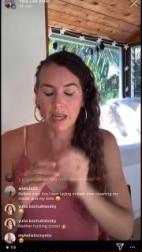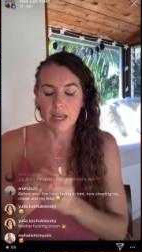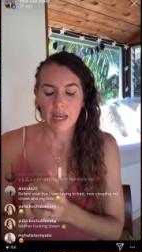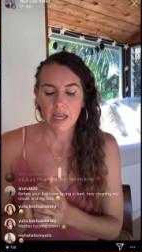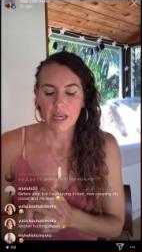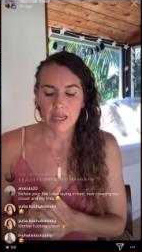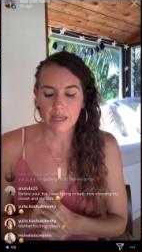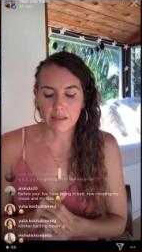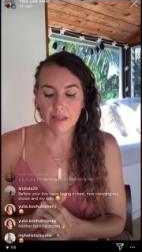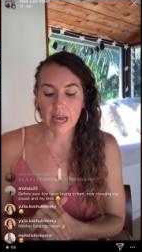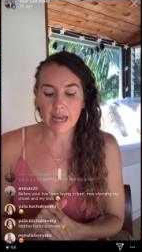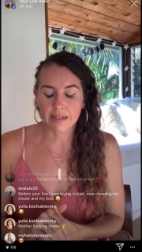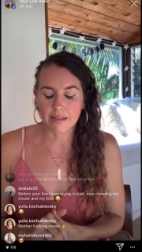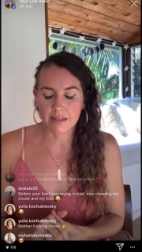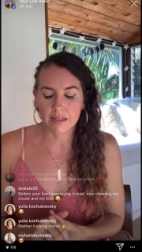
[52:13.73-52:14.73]
it,
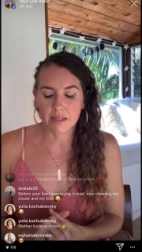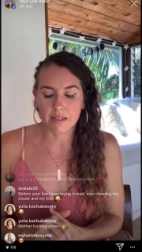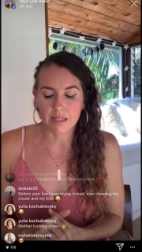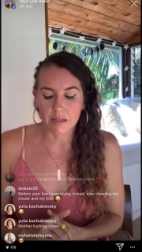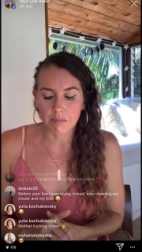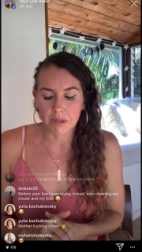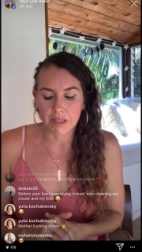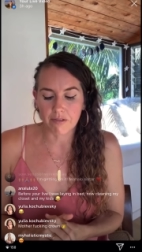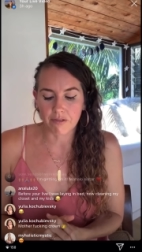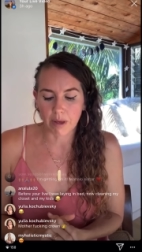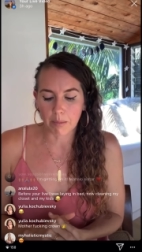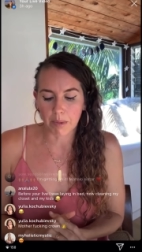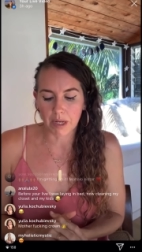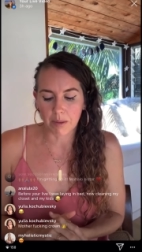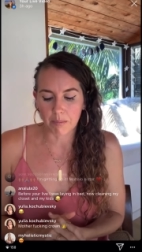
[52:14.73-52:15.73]
that's the deeply
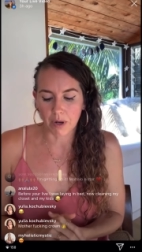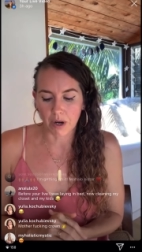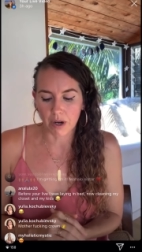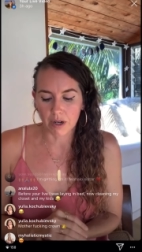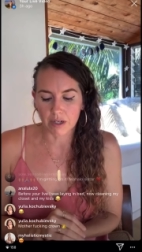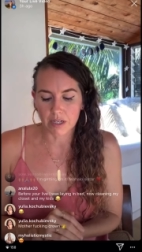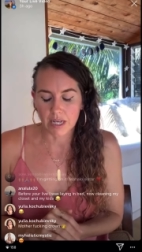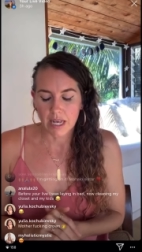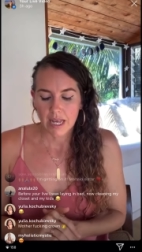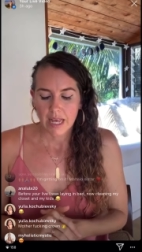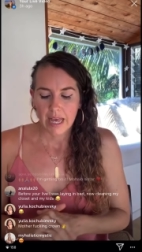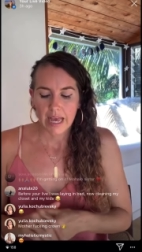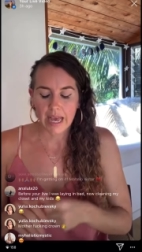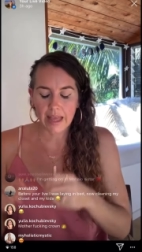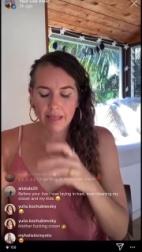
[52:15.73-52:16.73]
feminine part.
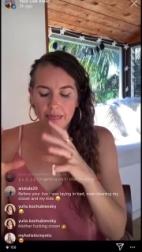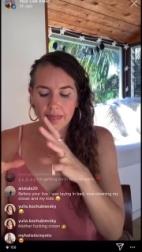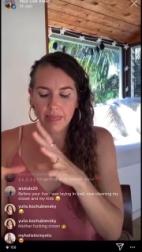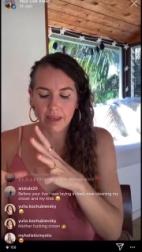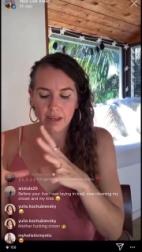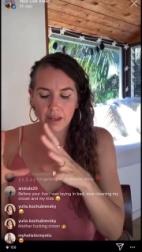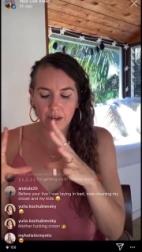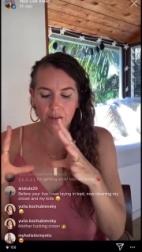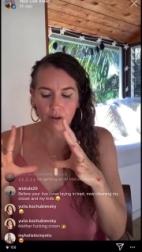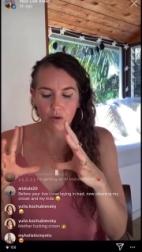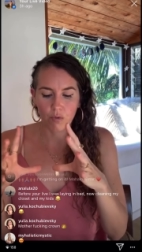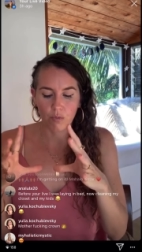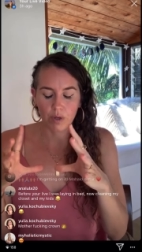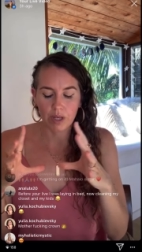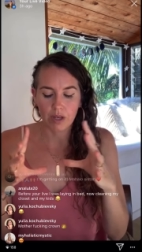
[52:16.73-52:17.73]
And then
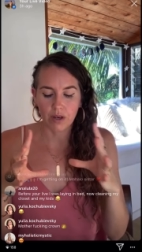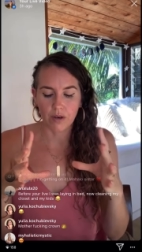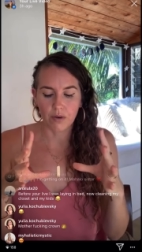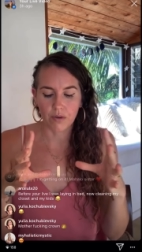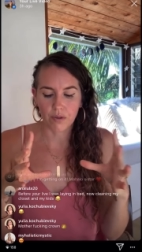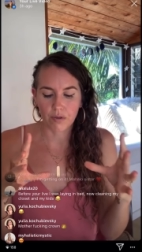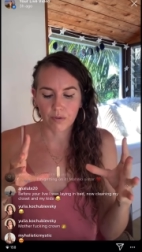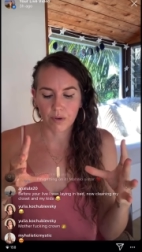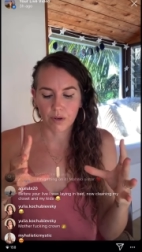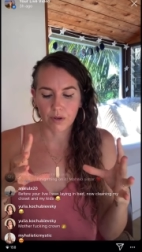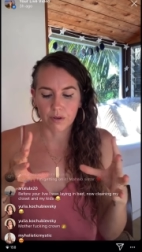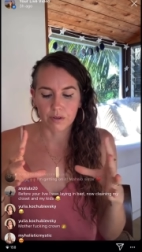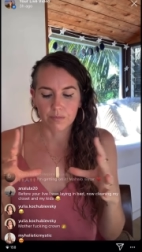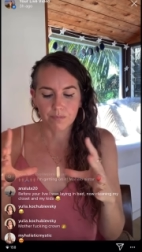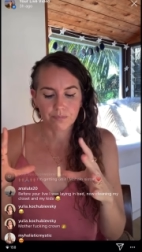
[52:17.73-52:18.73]
we go
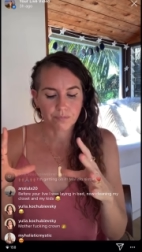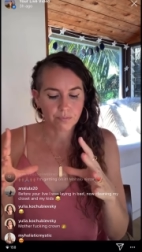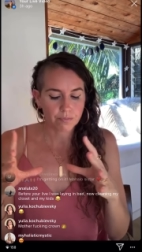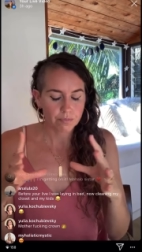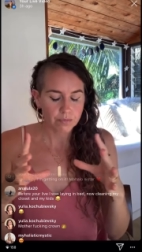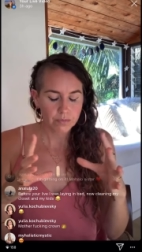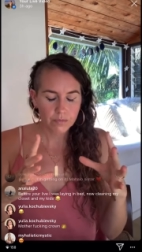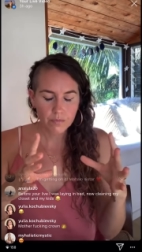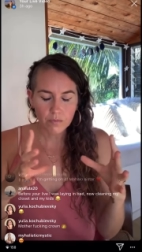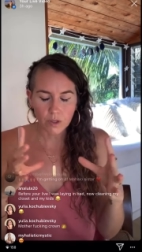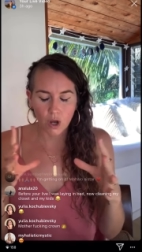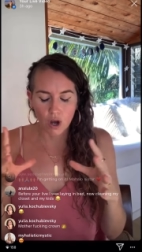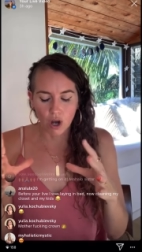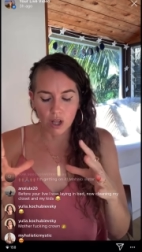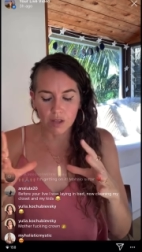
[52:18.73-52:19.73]
through
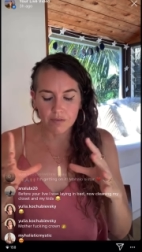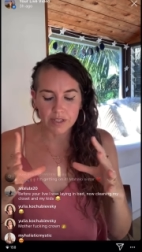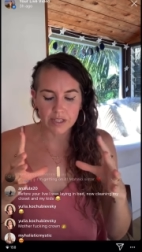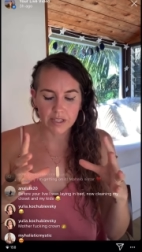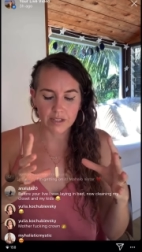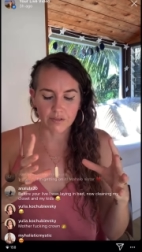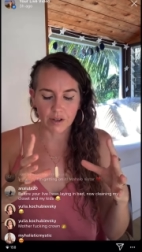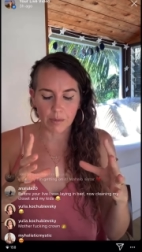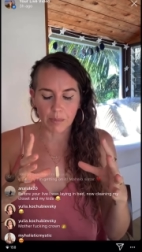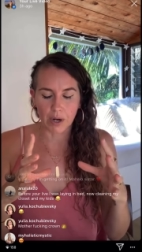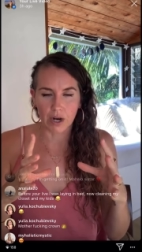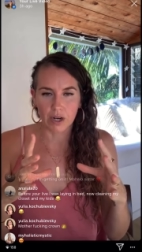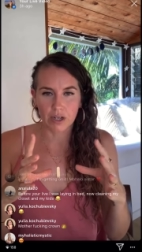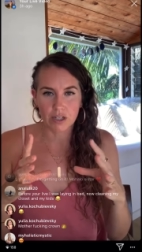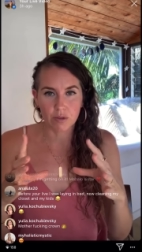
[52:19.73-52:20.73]
all of these different
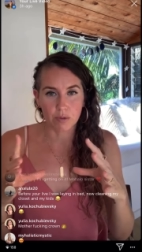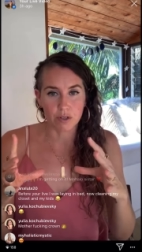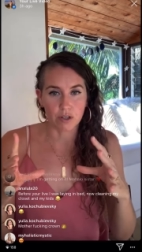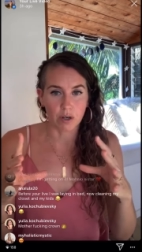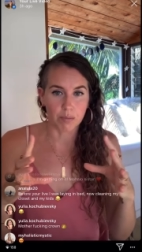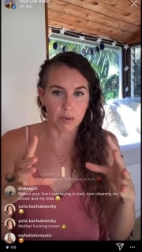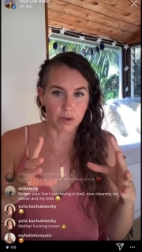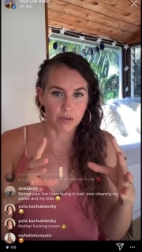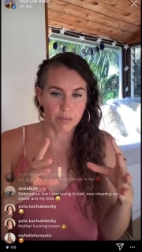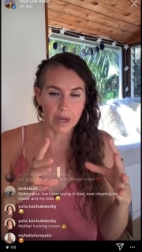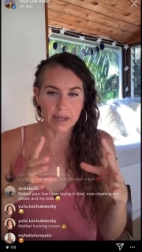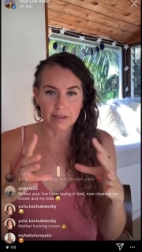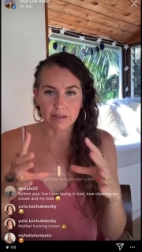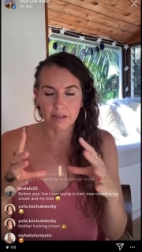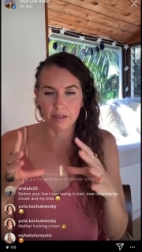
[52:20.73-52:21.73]
parts which are both
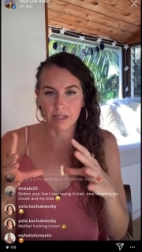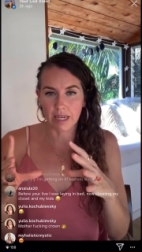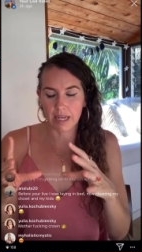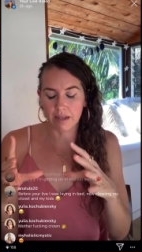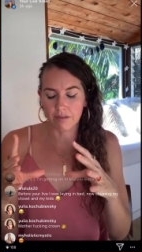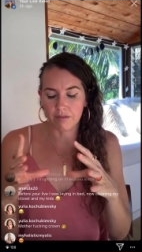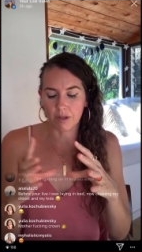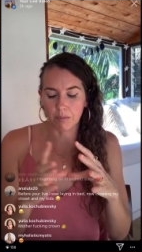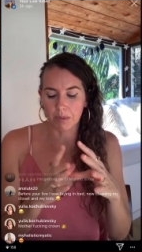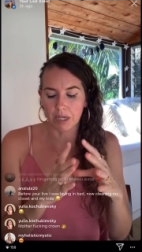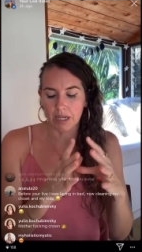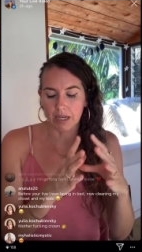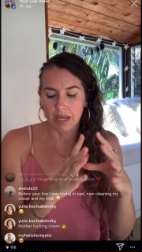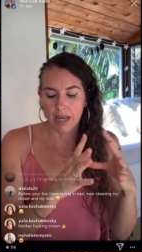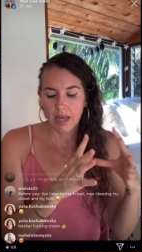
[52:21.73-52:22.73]
masculine and feminine
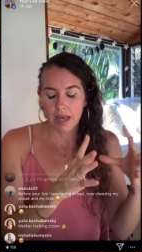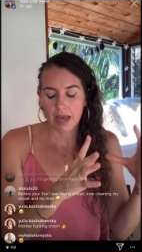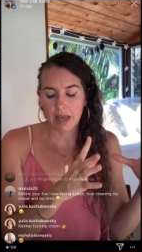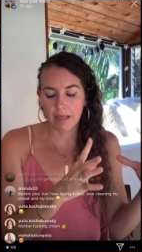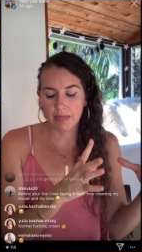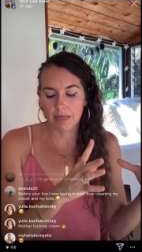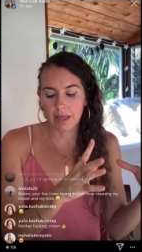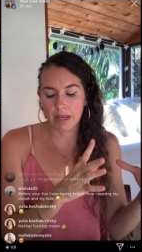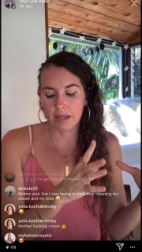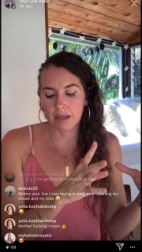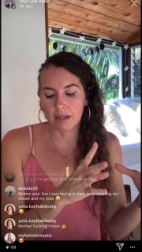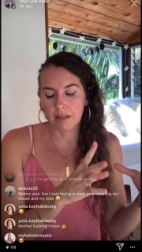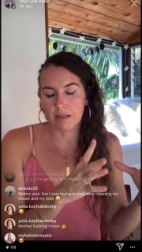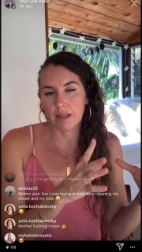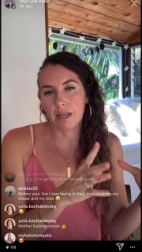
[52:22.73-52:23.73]
and then
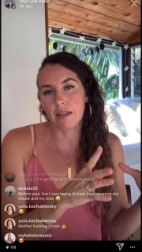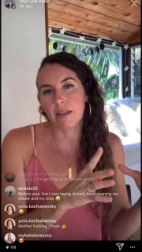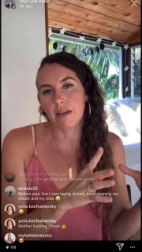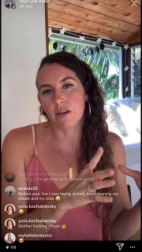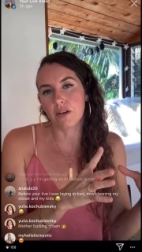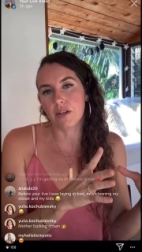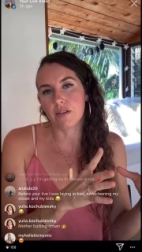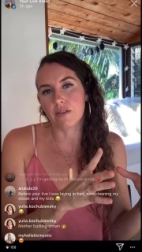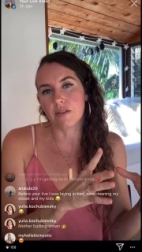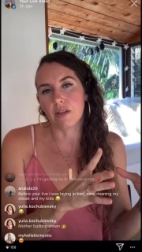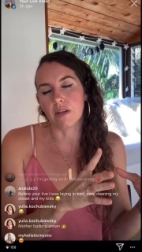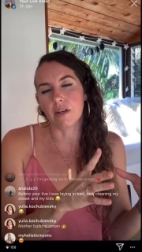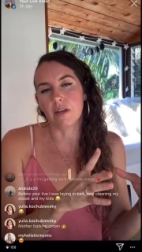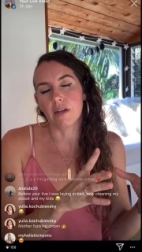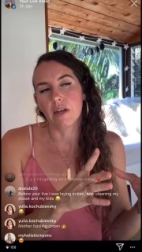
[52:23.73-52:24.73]
then there is
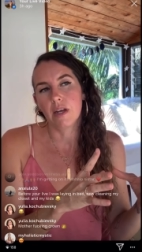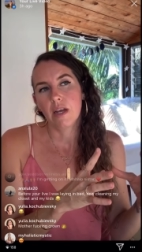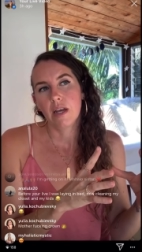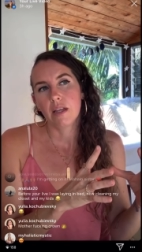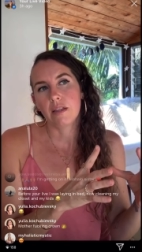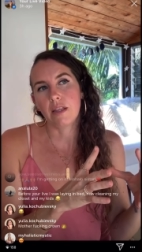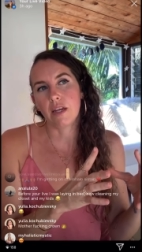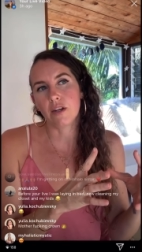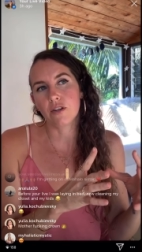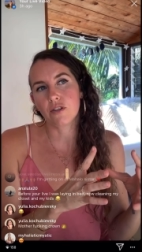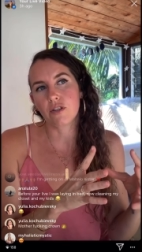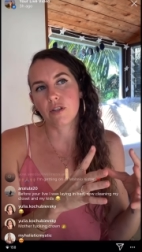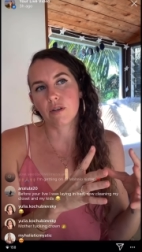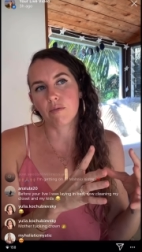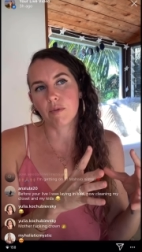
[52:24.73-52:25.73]
the there's
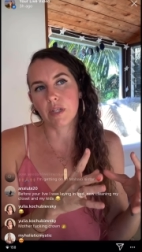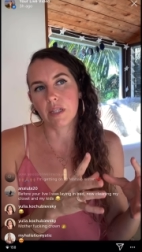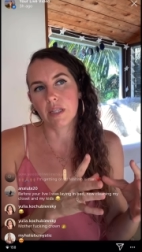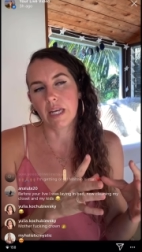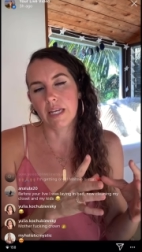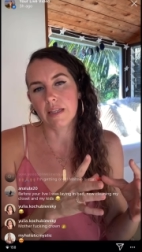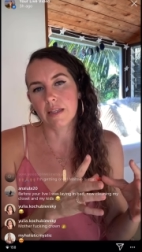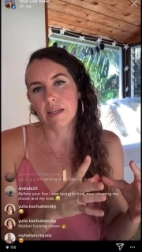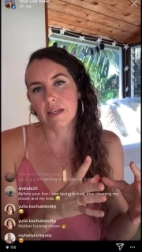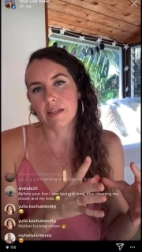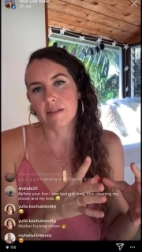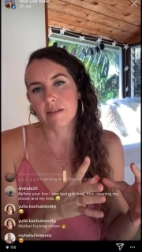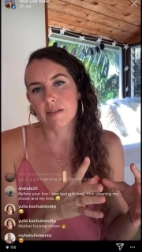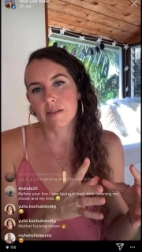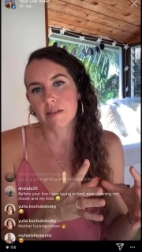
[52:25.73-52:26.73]
the
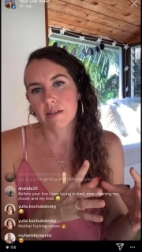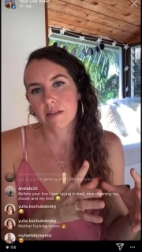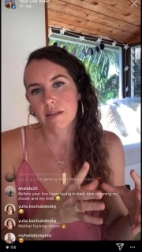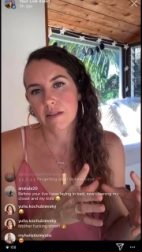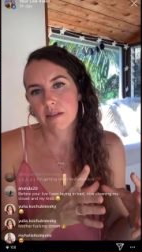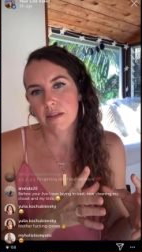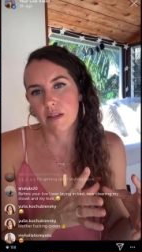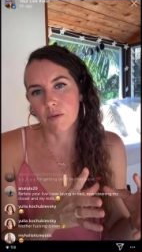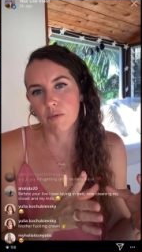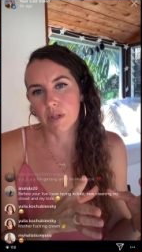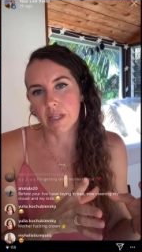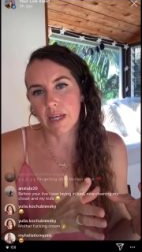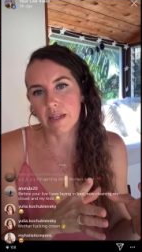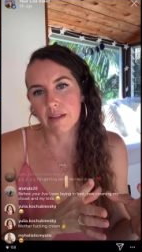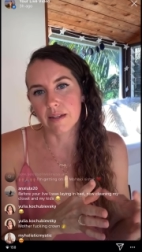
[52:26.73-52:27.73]
relentless the
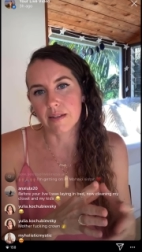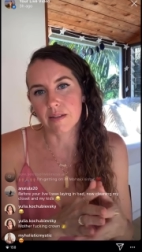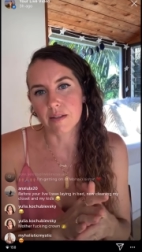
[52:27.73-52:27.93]
relentless